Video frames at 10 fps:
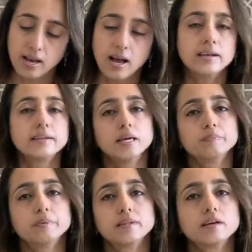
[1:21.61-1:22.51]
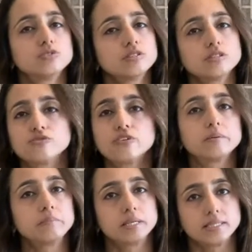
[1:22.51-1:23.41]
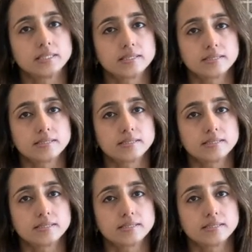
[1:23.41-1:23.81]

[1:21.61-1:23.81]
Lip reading: and keep it there just for a minute.